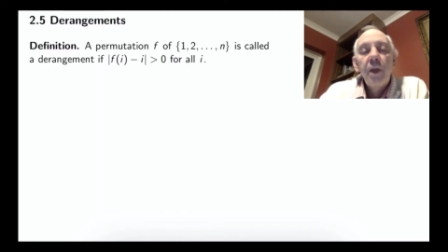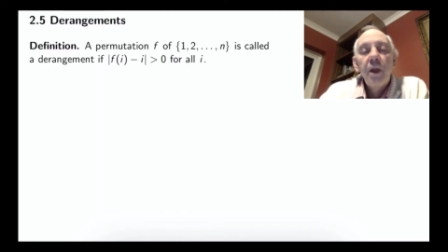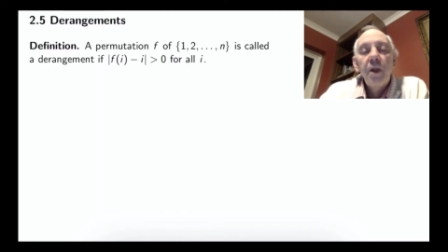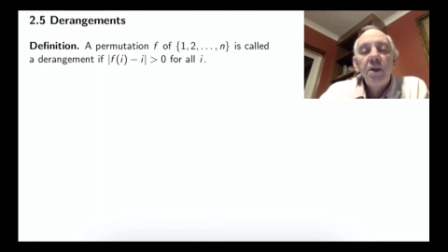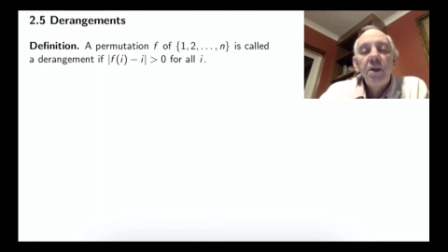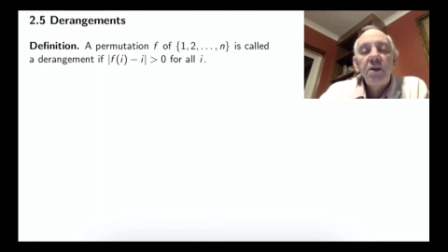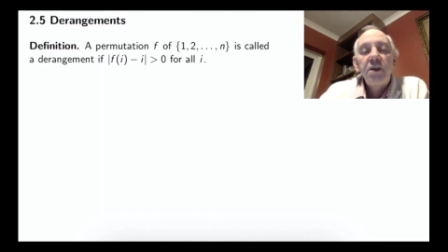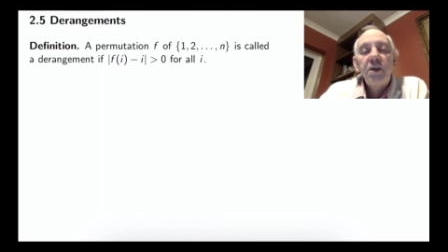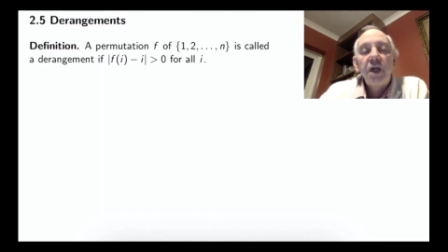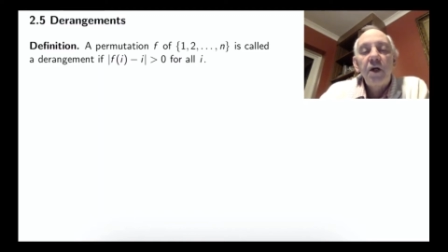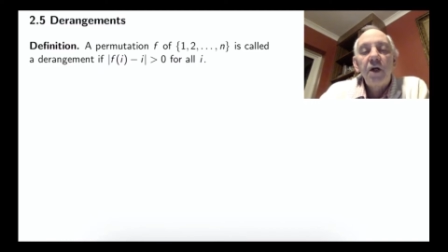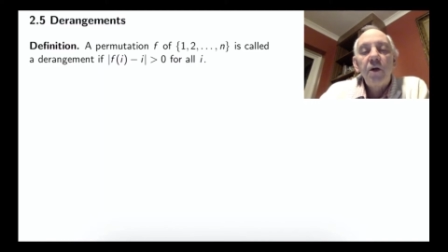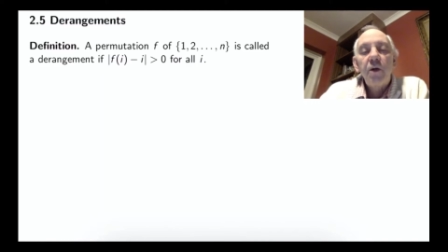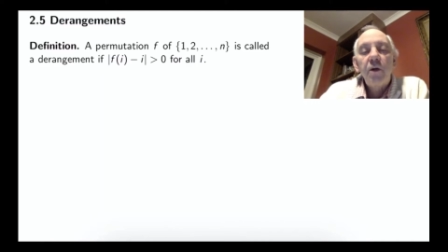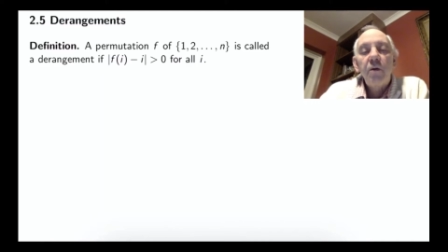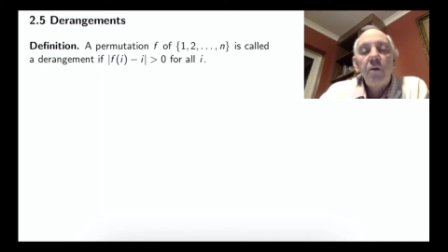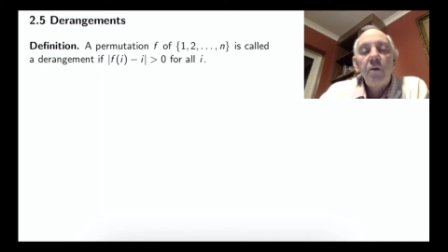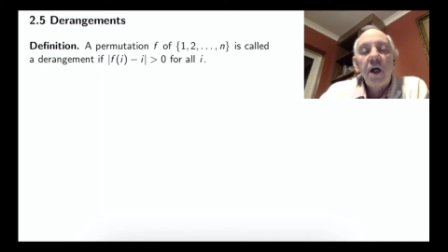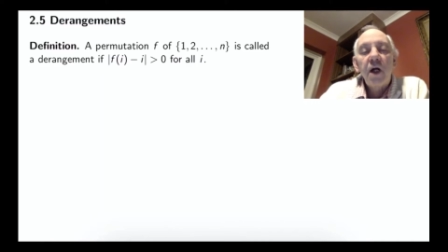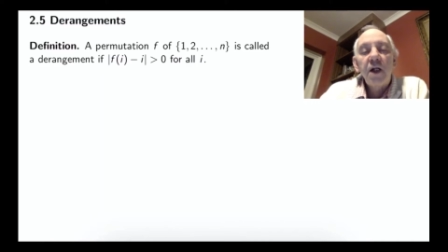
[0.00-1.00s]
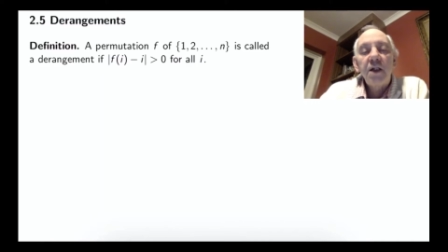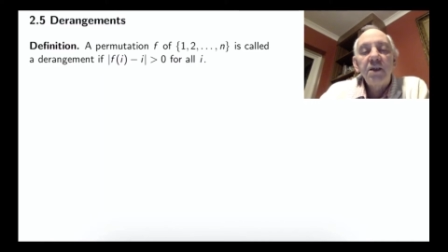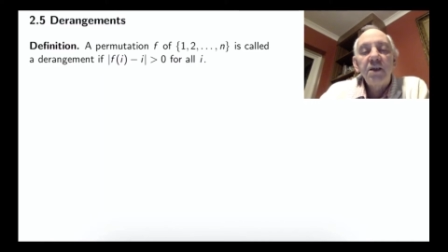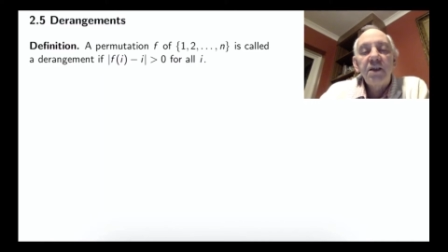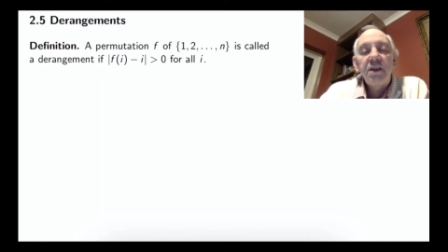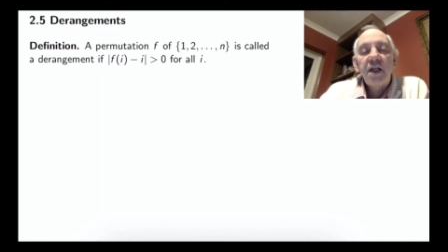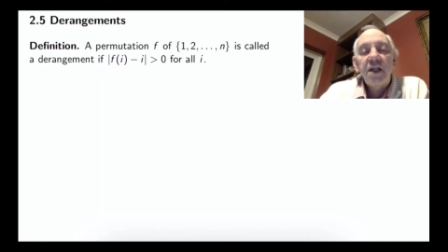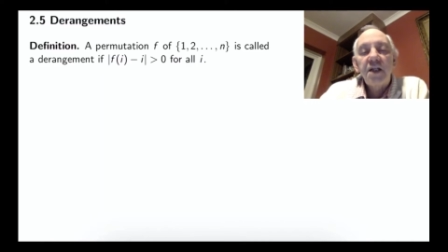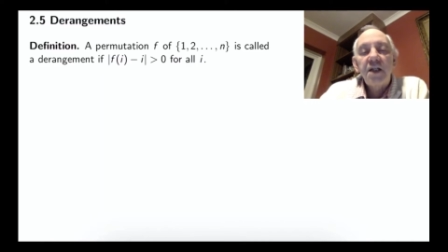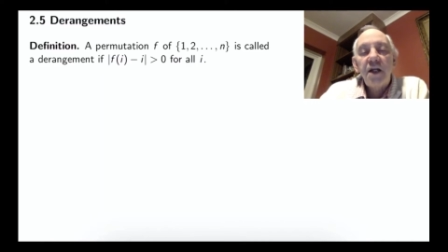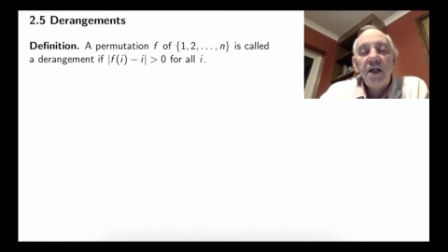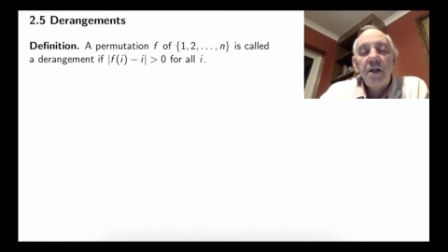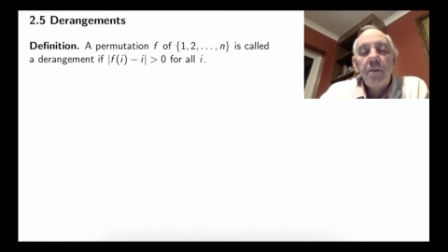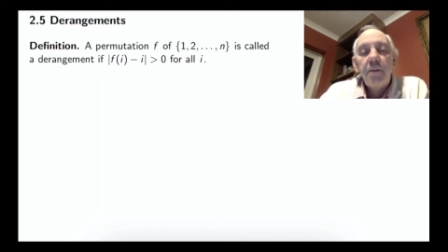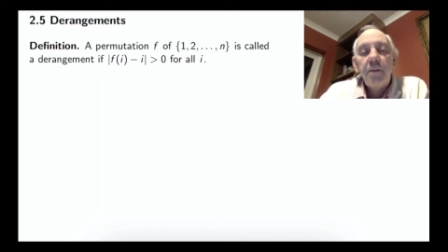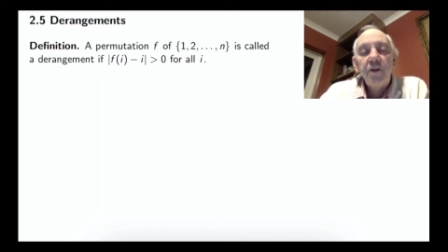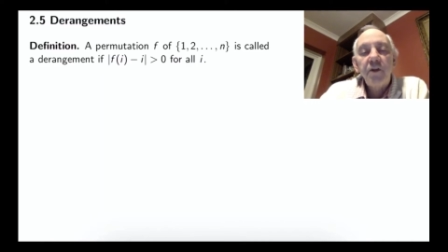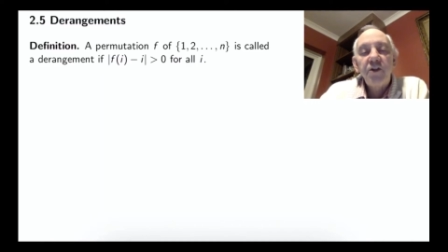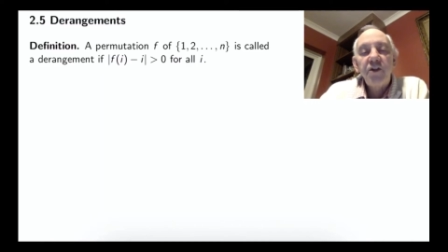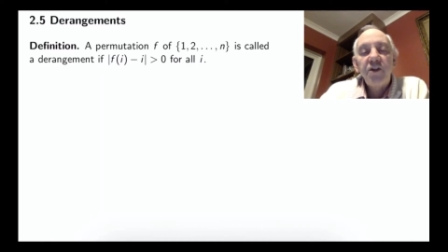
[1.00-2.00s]
So one can say that in a
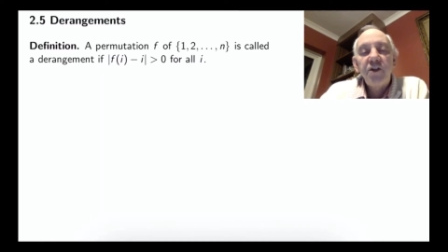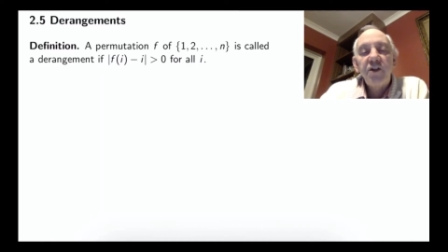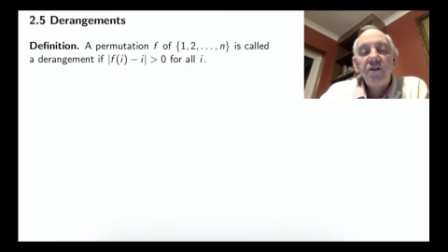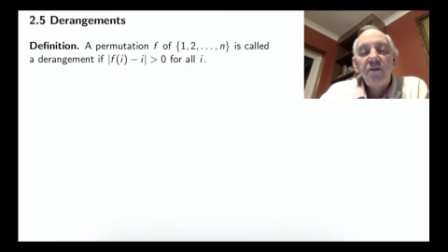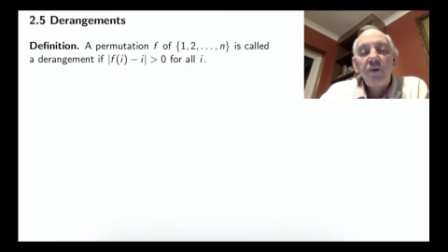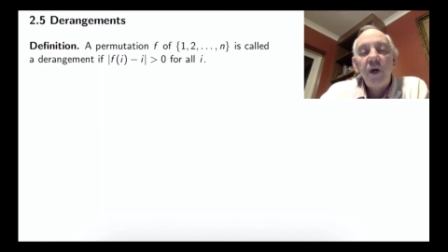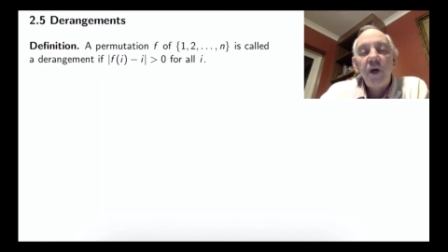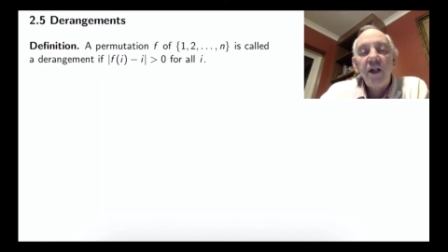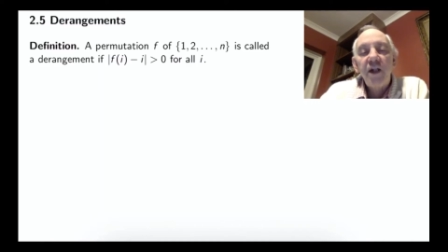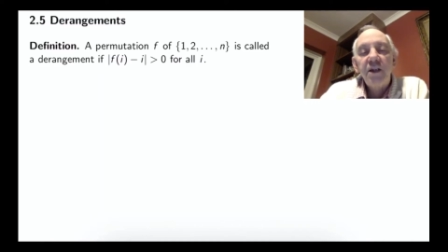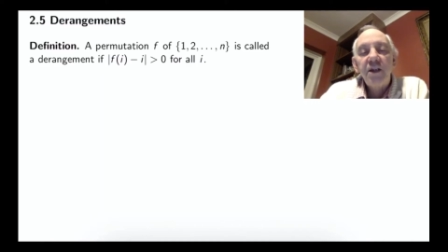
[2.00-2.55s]
positive way